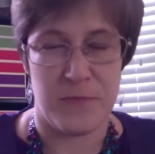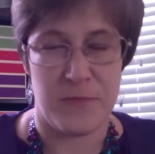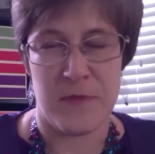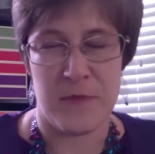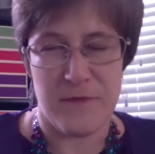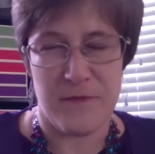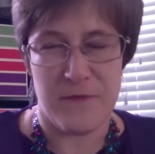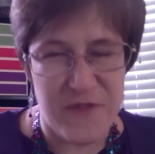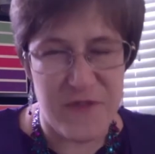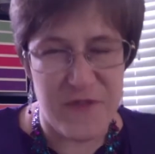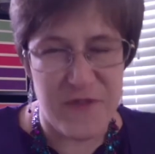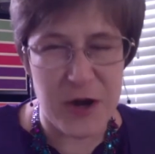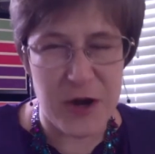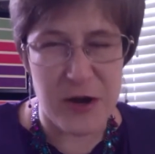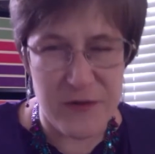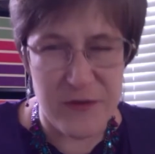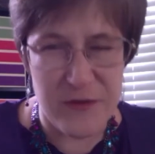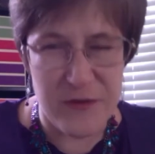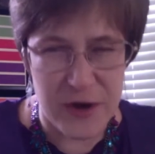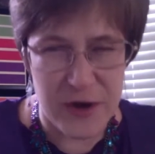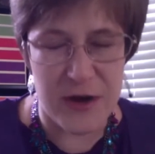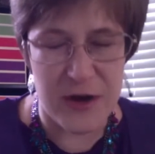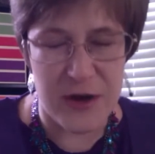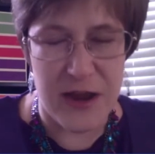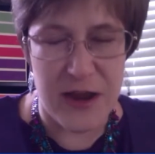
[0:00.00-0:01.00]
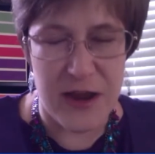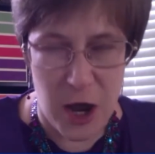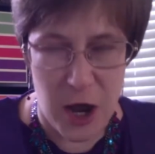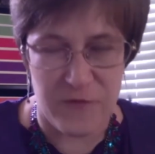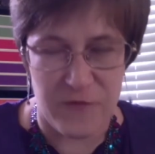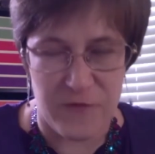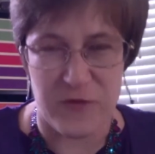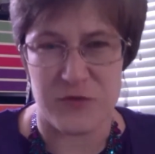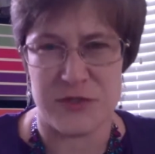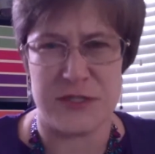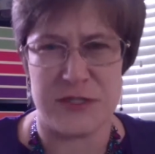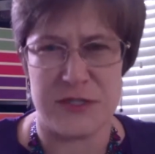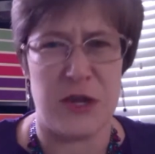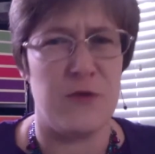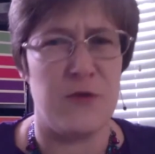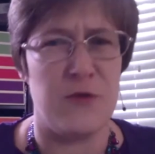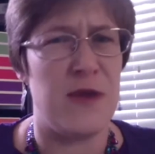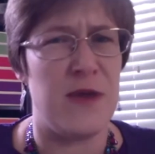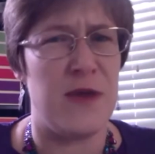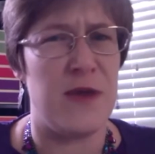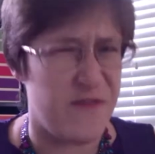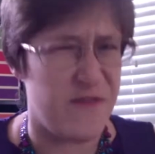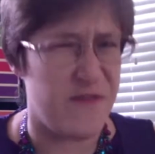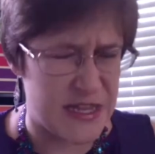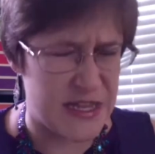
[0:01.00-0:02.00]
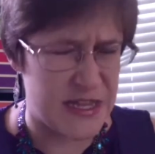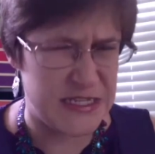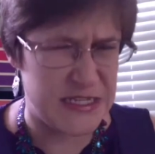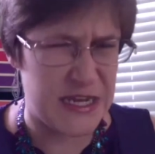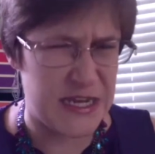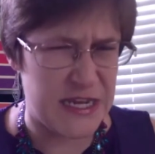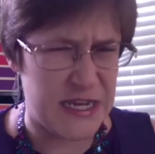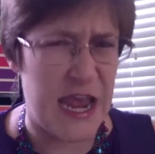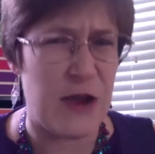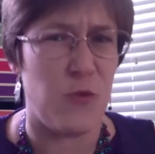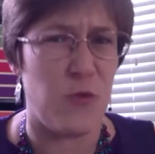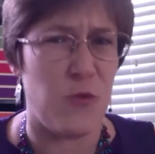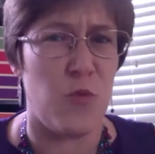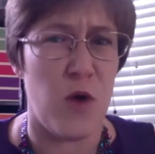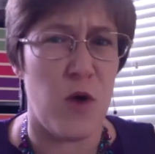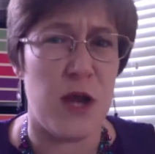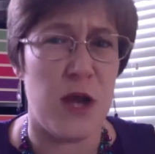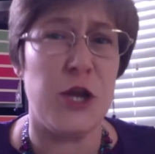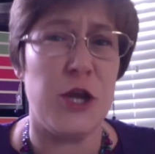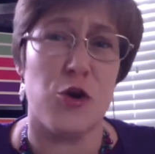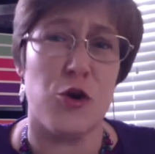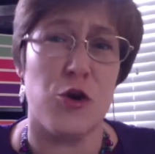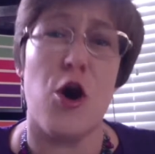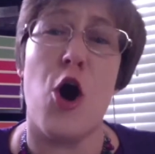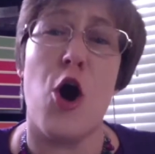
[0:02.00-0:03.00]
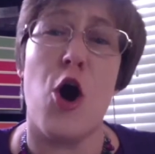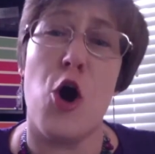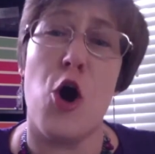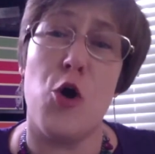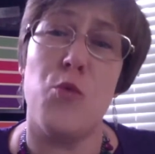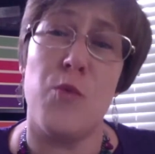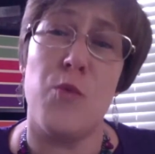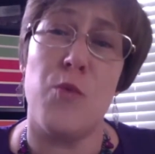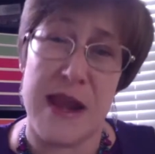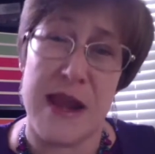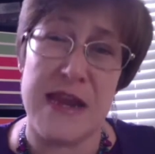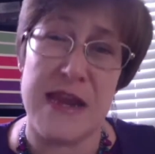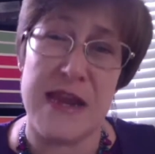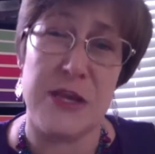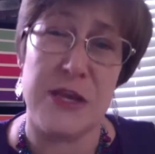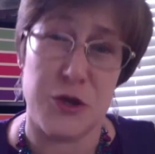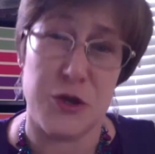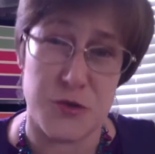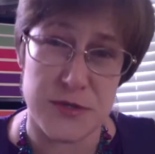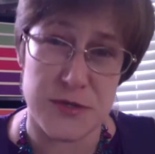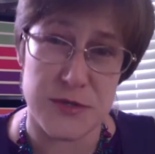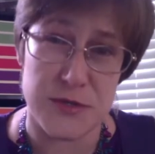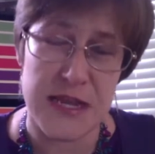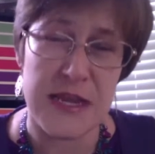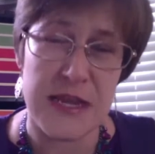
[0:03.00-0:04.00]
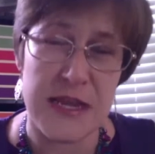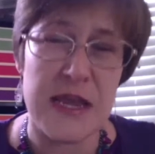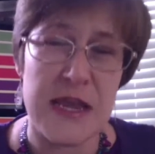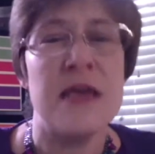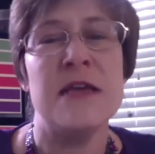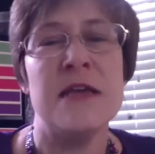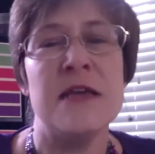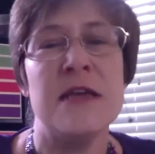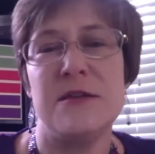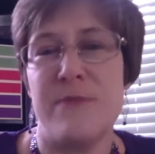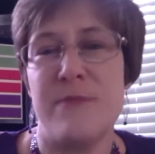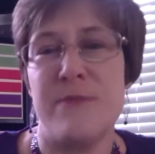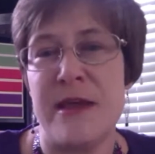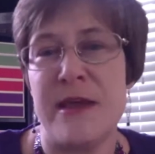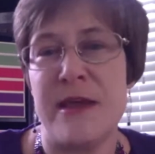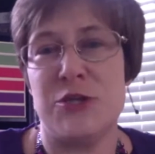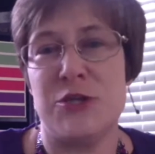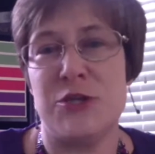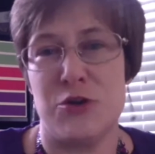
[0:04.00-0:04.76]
Very, very helpful, so investigate what you're already using to make sure